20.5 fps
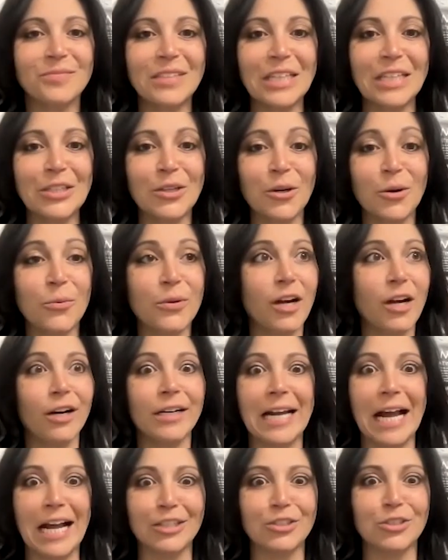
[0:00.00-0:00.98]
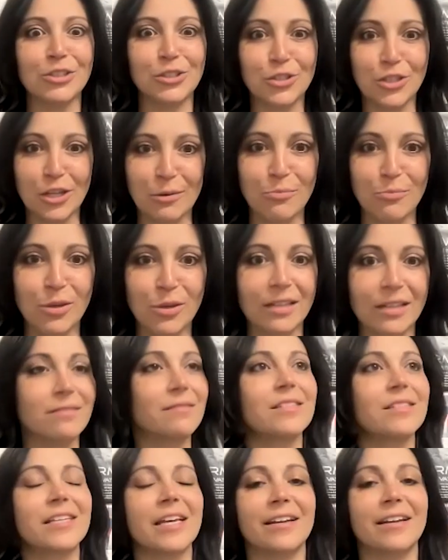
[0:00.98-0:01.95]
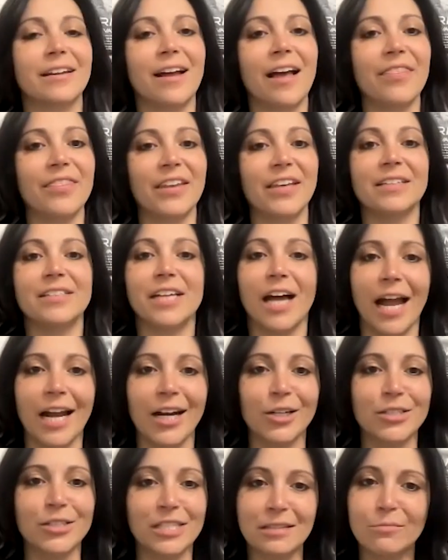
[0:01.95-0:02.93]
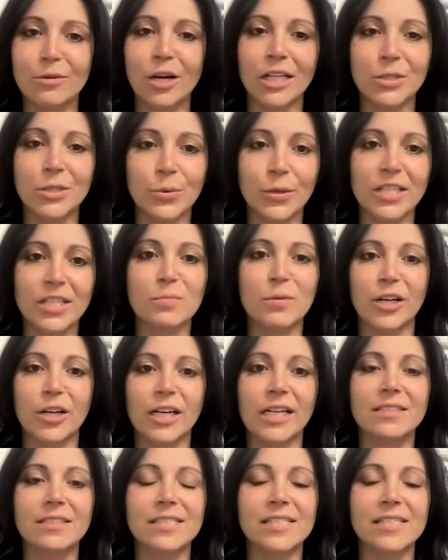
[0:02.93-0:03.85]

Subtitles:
we are national champions and the entire team got to experience